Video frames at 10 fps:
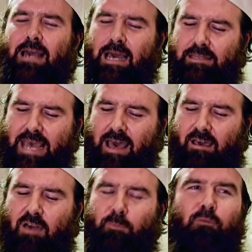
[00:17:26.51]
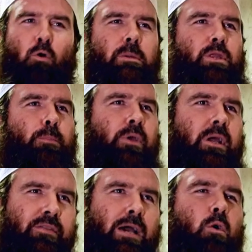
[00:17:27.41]
ada, performing the
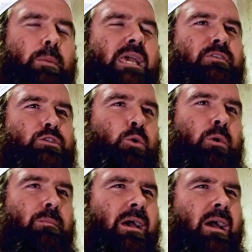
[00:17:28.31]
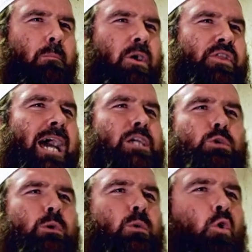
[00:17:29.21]
prayer, that will be given to him. But the
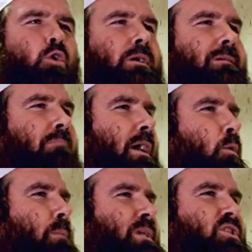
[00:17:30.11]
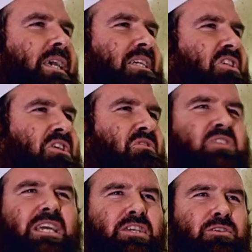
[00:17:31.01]
actual reward might only be six years,
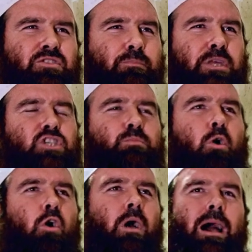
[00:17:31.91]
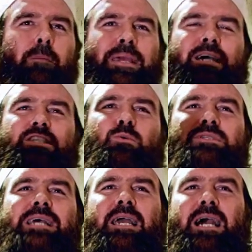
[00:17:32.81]
ten years, something small, because he was
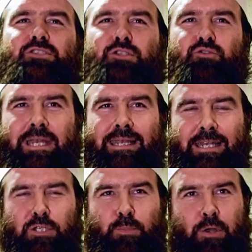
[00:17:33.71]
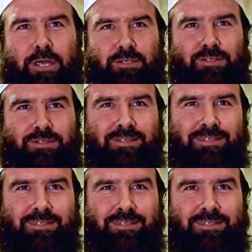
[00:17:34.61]
not concentrating in his prayers.